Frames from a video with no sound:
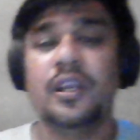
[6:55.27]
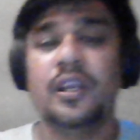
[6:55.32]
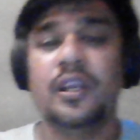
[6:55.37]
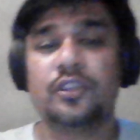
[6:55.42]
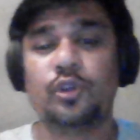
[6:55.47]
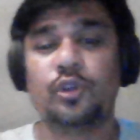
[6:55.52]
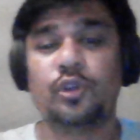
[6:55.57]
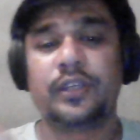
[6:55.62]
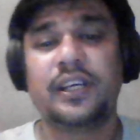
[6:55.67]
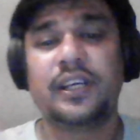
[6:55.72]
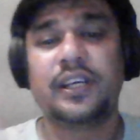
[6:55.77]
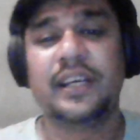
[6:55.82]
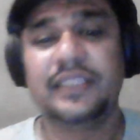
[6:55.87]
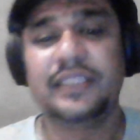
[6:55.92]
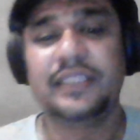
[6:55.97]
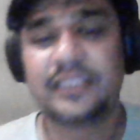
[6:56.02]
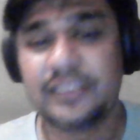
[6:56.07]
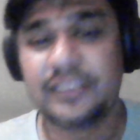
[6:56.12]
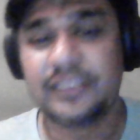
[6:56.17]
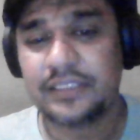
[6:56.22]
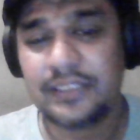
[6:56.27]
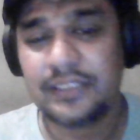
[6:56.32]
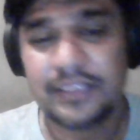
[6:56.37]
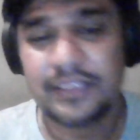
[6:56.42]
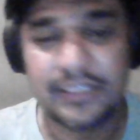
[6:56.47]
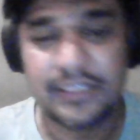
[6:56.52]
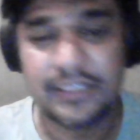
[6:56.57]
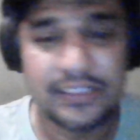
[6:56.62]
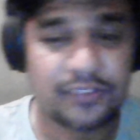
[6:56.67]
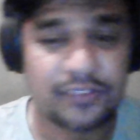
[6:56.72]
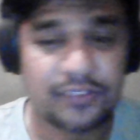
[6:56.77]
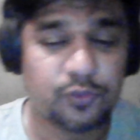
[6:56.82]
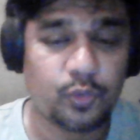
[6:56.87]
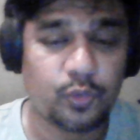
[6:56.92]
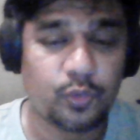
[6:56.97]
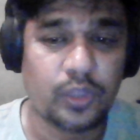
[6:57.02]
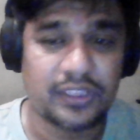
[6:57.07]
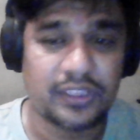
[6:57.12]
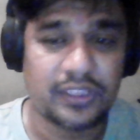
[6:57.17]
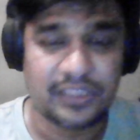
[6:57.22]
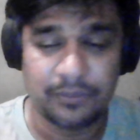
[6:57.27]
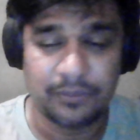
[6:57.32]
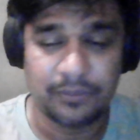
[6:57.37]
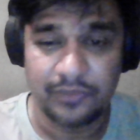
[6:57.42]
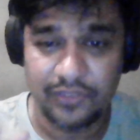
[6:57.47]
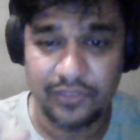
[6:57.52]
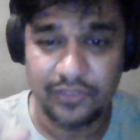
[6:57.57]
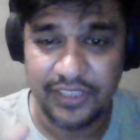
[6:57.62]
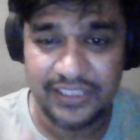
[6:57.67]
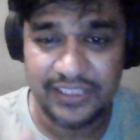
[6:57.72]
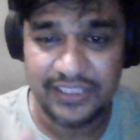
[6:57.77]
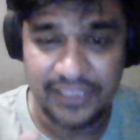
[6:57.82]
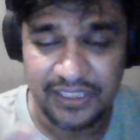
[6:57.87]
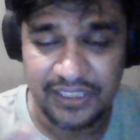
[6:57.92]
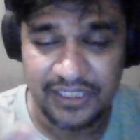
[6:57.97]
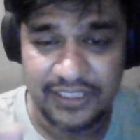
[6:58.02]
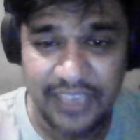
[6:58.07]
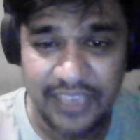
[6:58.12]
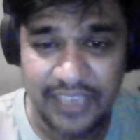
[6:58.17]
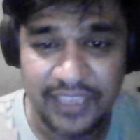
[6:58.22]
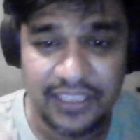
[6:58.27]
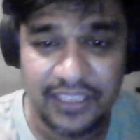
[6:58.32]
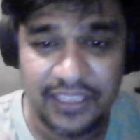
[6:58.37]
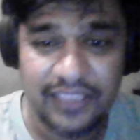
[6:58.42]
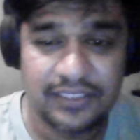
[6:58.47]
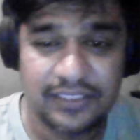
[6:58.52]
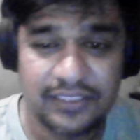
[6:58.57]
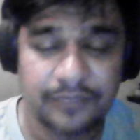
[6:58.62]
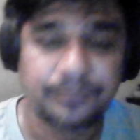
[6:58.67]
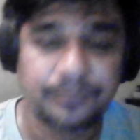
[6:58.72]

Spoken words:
So okay guys, these were some tricks and techniques.